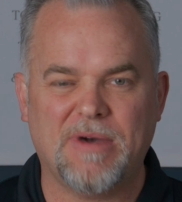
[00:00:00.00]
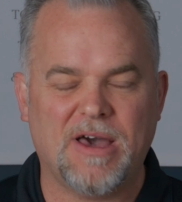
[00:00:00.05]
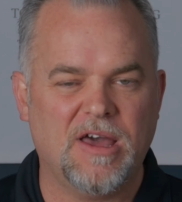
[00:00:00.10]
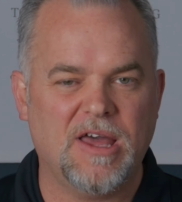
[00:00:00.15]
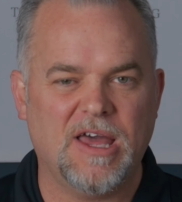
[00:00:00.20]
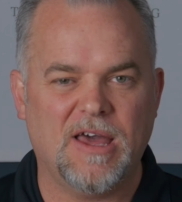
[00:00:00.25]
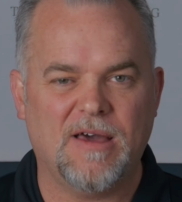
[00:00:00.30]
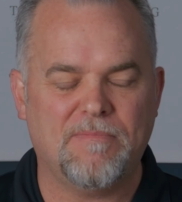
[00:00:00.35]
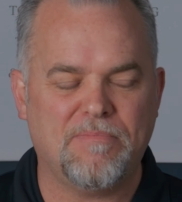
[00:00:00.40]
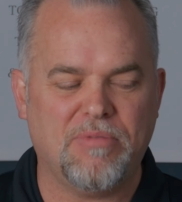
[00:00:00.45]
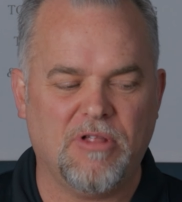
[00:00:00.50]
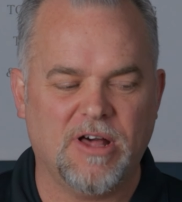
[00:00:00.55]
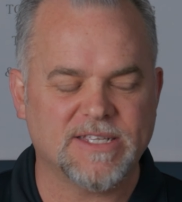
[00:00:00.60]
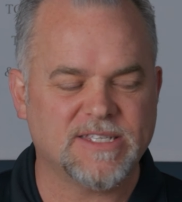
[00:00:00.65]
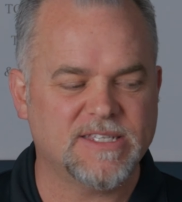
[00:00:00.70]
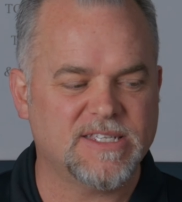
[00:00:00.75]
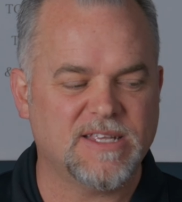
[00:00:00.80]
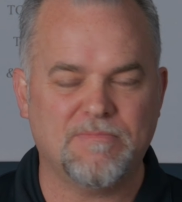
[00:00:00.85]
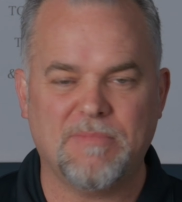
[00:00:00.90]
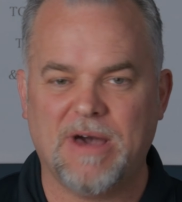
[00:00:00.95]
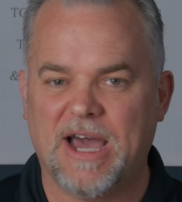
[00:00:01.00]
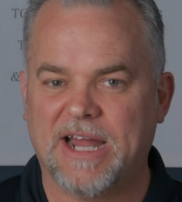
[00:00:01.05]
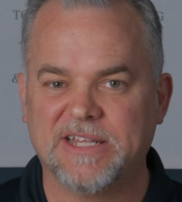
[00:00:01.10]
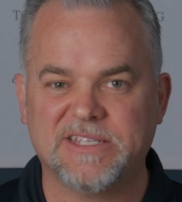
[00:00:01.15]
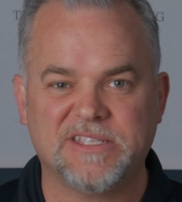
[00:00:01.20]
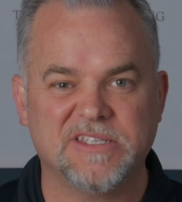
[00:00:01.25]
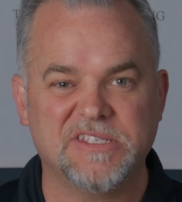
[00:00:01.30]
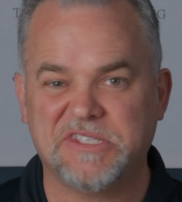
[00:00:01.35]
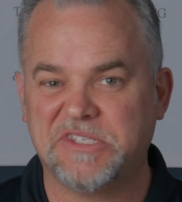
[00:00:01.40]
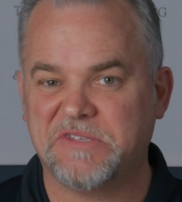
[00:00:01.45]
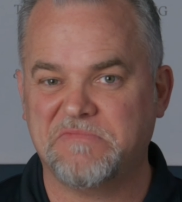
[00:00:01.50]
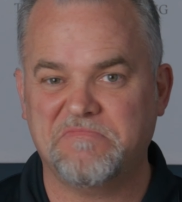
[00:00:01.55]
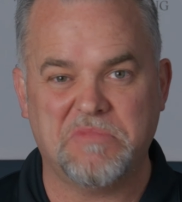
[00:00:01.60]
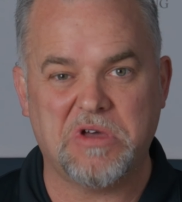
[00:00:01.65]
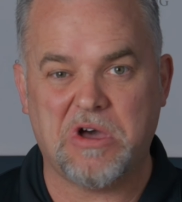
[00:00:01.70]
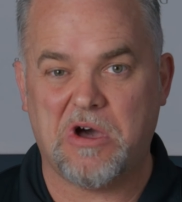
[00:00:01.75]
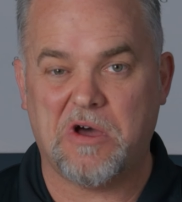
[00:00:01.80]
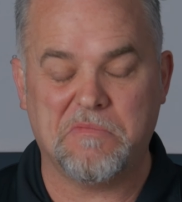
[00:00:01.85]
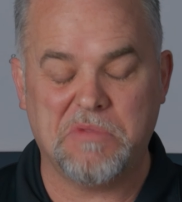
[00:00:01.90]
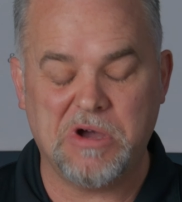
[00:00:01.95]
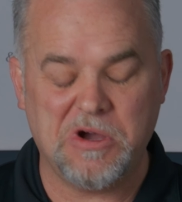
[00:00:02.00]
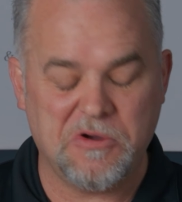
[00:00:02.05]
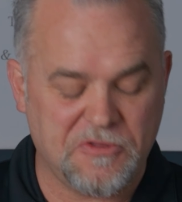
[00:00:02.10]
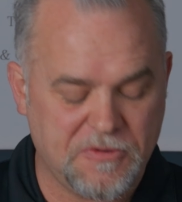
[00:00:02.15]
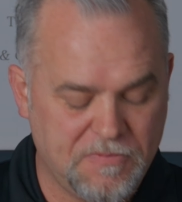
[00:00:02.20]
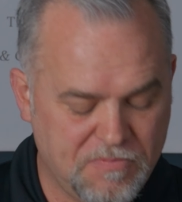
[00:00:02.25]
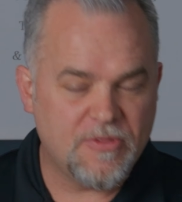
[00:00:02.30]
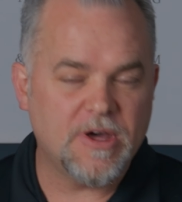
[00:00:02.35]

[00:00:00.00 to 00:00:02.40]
minuses on both.